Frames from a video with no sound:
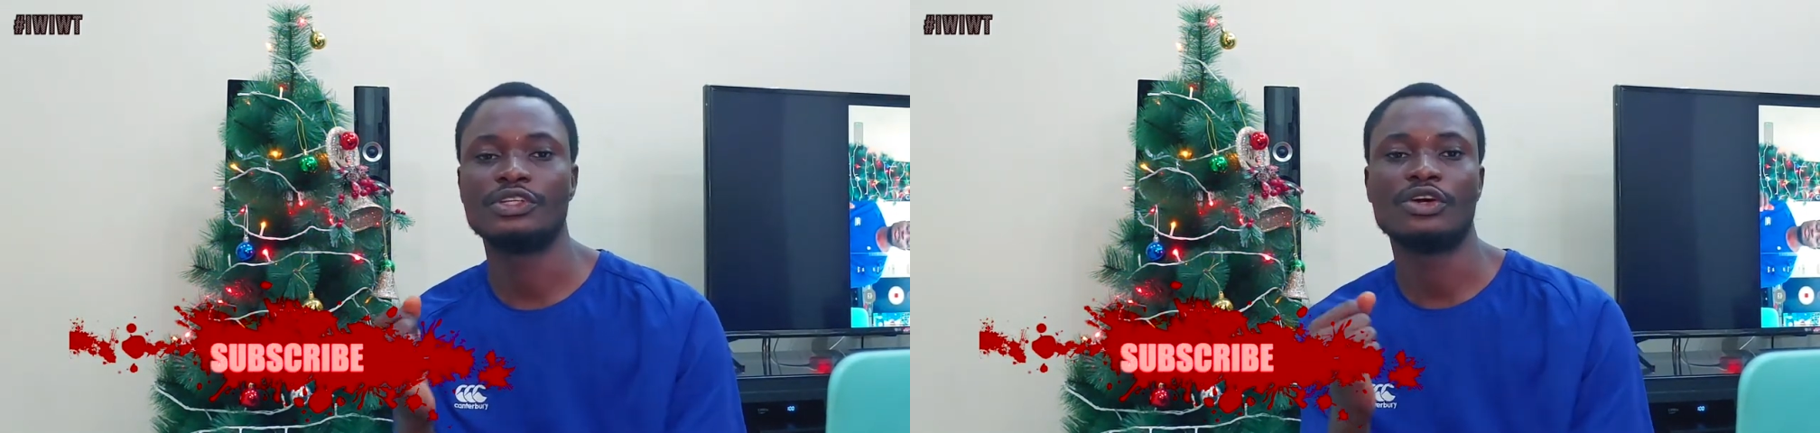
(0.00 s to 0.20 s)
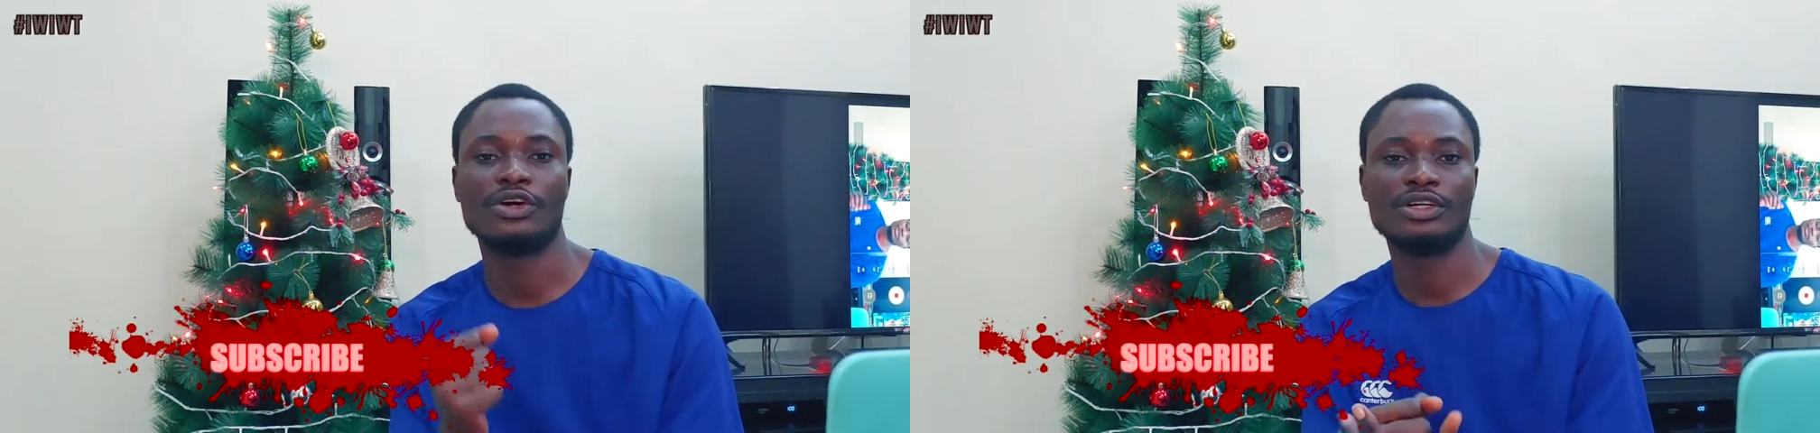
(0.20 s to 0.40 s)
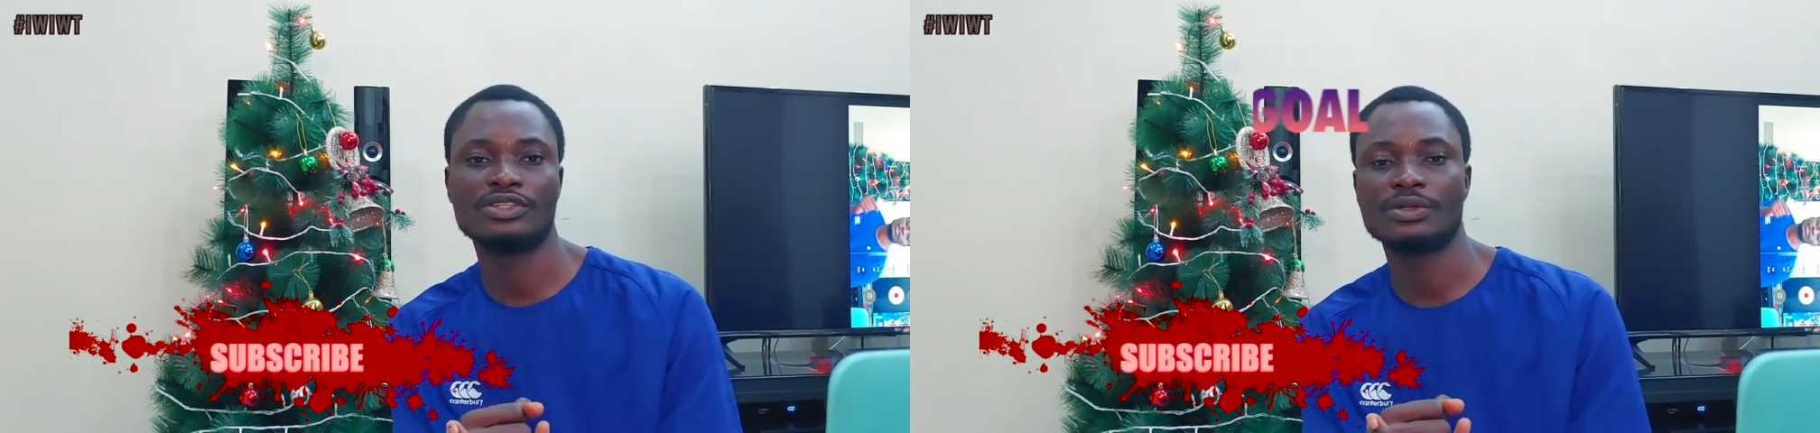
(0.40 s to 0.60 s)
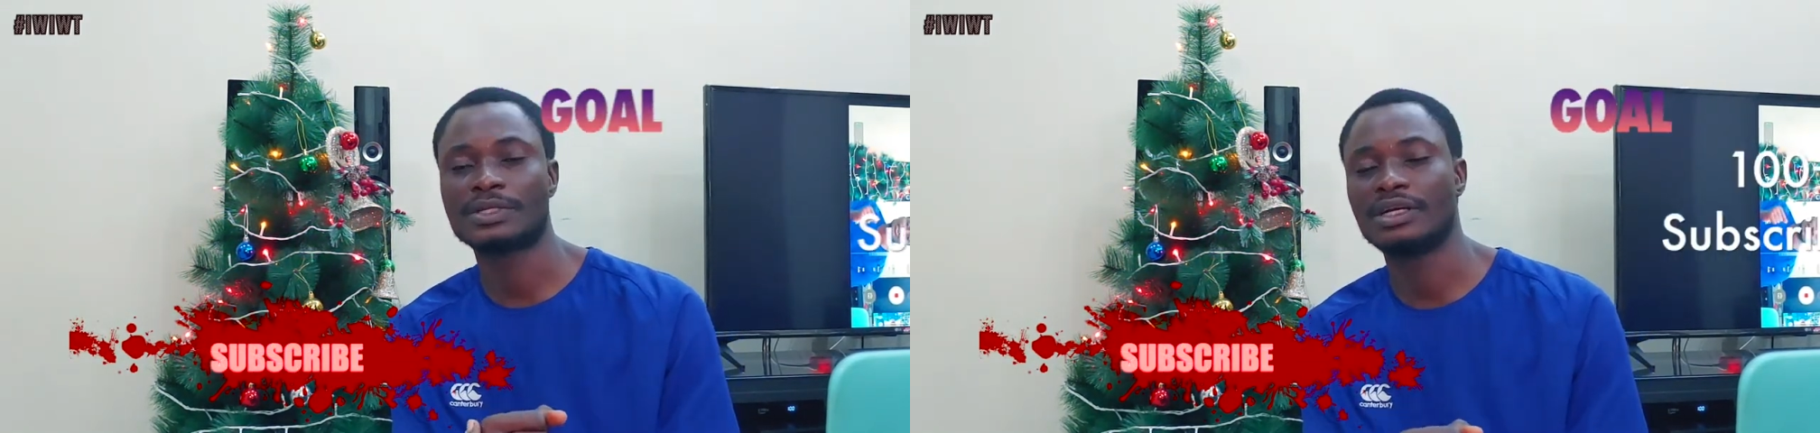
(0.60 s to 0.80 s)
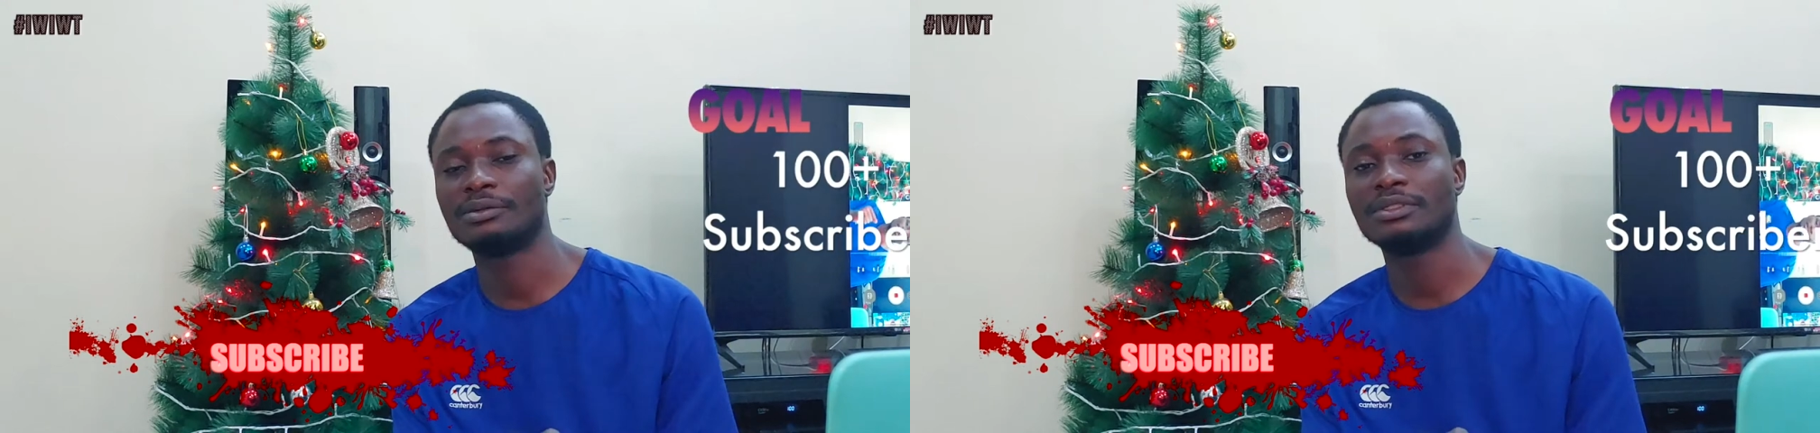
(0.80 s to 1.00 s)
100
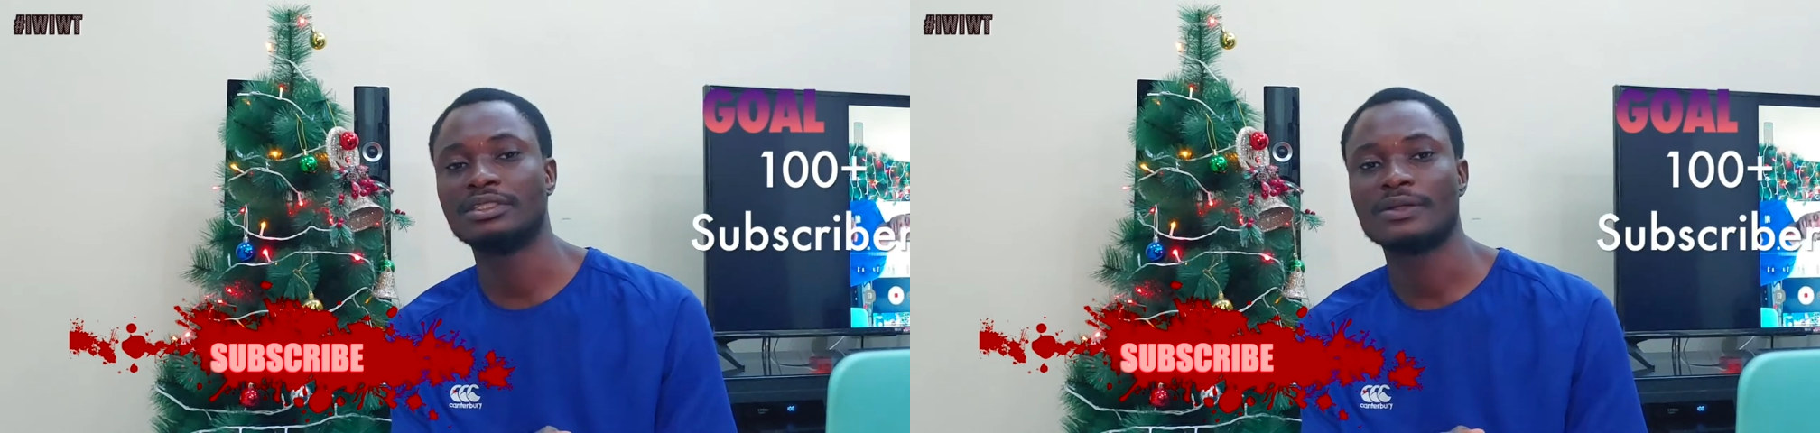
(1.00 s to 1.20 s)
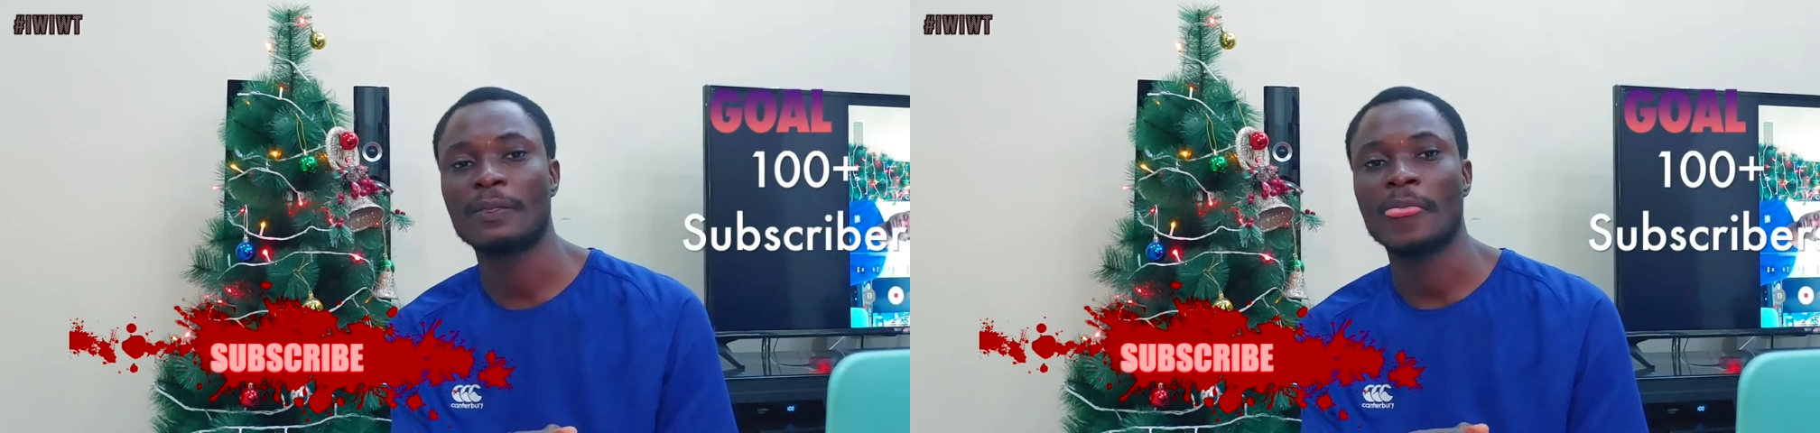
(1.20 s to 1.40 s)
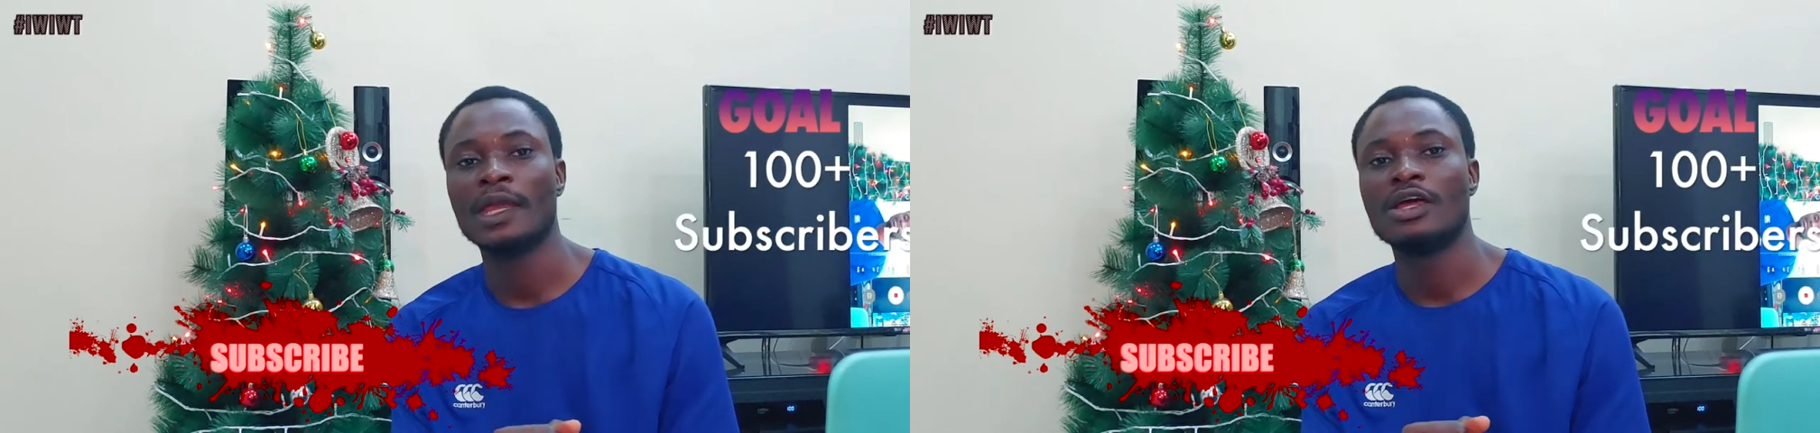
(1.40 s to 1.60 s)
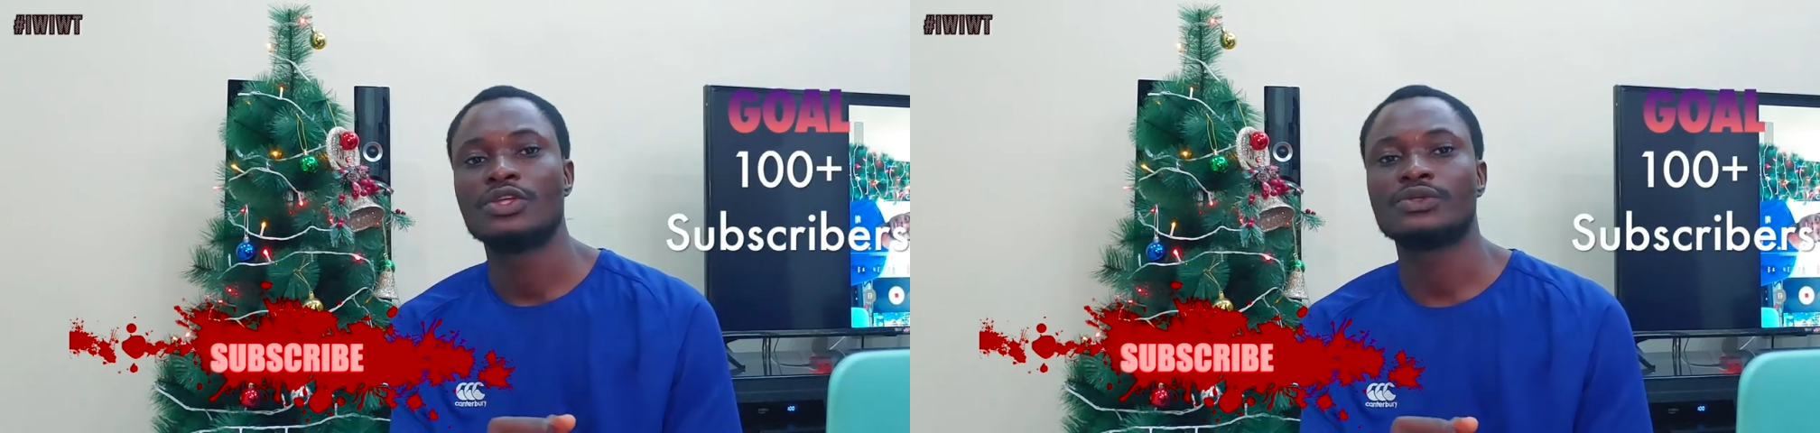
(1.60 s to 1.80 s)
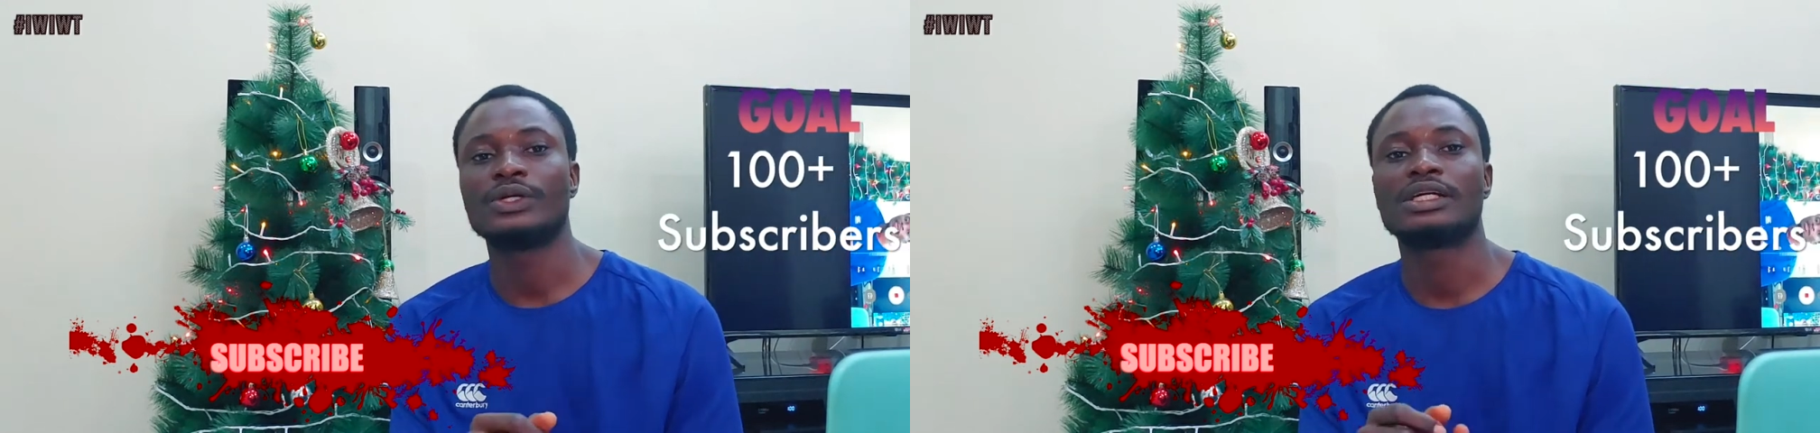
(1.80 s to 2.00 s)
subscribers
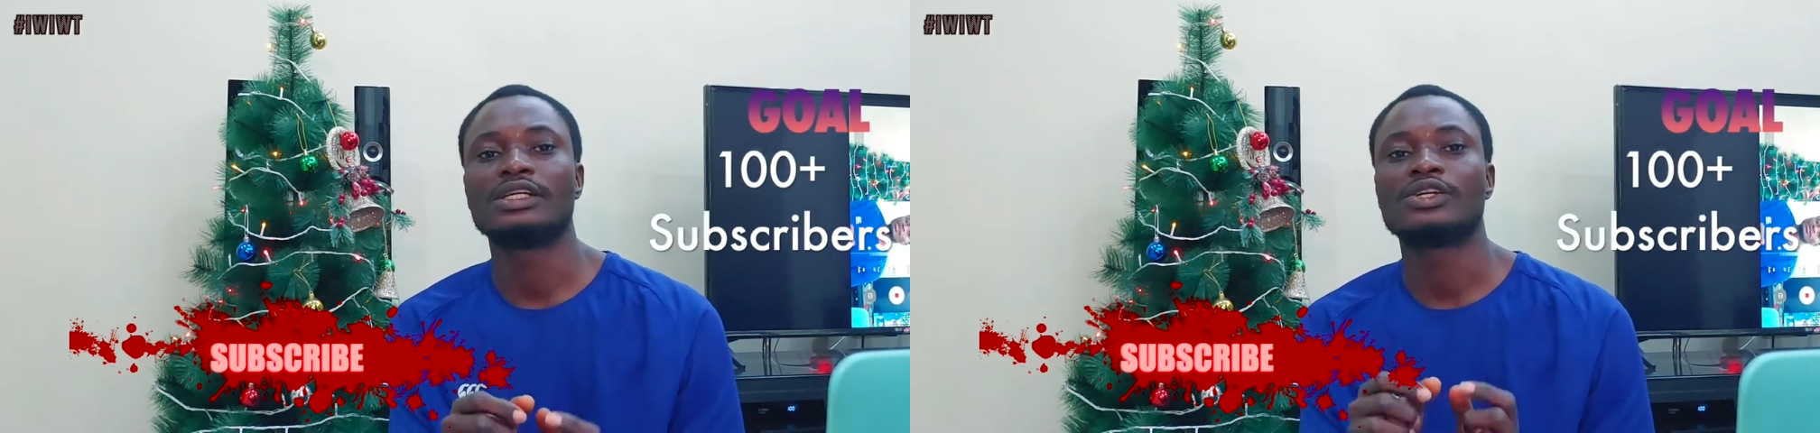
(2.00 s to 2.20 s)
so I can